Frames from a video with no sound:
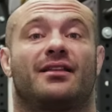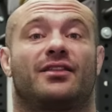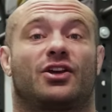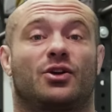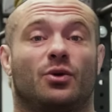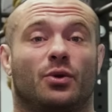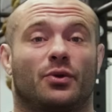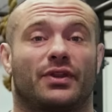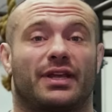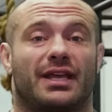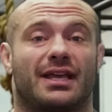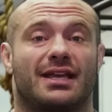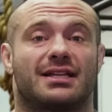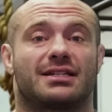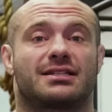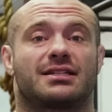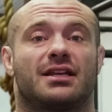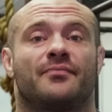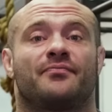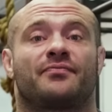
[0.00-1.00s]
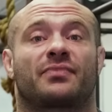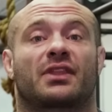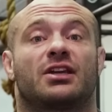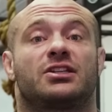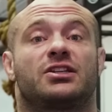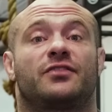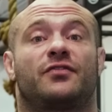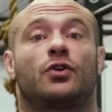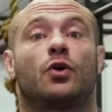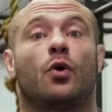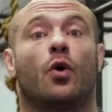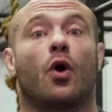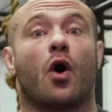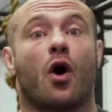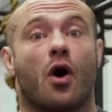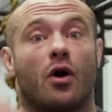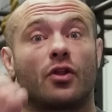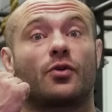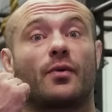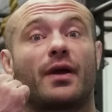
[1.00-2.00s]
The cool thing is, is if you go
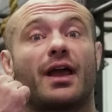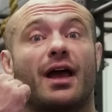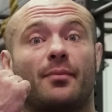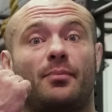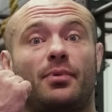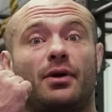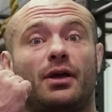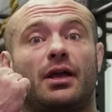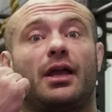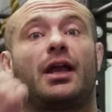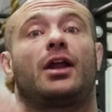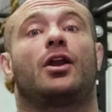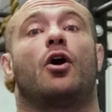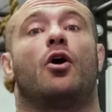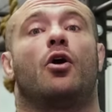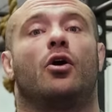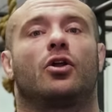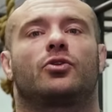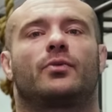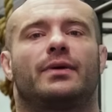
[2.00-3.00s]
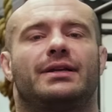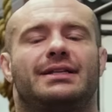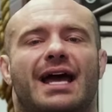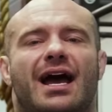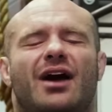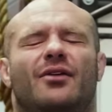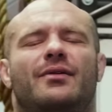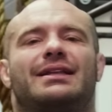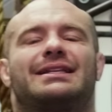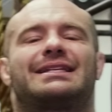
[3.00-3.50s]
all the way up and all the way down,